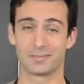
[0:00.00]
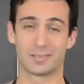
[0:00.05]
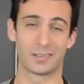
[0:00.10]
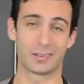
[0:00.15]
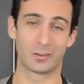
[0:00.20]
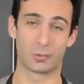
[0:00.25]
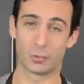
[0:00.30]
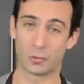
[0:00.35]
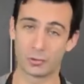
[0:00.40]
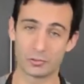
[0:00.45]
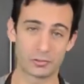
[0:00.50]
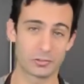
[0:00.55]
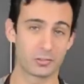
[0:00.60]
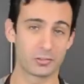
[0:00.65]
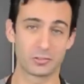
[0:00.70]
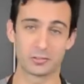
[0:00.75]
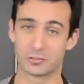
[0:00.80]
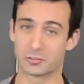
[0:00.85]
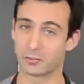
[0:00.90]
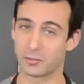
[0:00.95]
like
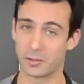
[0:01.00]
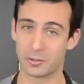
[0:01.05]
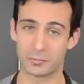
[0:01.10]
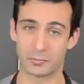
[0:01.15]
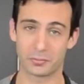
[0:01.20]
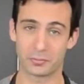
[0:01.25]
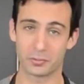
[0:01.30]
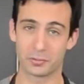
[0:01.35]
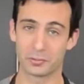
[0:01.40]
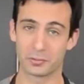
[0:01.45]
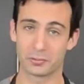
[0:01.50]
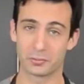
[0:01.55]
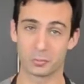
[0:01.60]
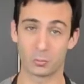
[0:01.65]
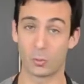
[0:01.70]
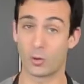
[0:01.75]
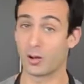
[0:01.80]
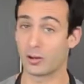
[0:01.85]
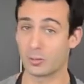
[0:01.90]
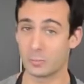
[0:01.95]
oranges, grapefruit,
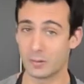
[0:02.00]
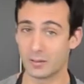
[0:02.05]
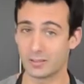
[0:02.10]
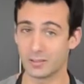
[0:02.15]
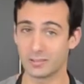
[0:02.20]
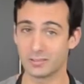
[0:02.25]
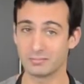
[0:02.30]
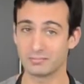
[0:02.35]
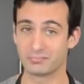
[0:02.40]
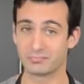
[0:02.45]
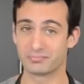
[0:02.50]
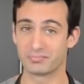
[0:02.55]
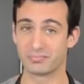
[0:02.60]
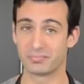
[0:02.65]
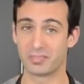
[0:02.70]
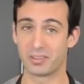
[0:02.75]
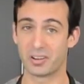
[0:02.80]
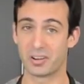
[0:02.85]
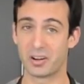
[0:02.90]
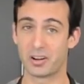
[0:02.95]
watermelon,
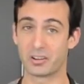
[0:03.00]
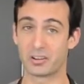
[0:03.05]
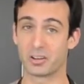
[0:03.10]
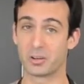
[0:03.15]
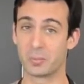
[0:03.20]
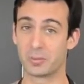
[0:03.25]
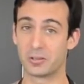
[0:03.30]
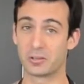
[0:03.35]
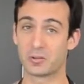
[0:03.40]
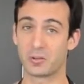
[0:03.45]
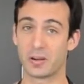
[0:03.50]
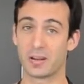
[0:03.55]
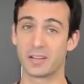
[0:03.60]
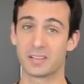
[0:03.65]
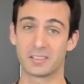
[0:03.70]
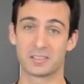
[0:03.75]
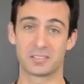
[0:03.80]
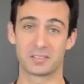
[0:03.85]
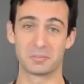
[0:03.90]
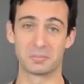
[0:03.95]
are going to be
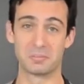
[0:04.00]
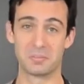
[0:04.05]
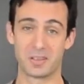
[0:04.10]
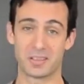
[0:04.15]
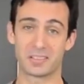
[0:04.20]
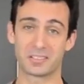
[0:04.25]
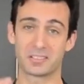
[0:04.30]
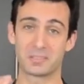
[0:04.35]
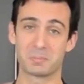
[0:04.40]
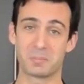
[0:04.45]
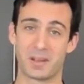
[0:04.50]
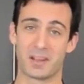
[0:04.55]
great to mix and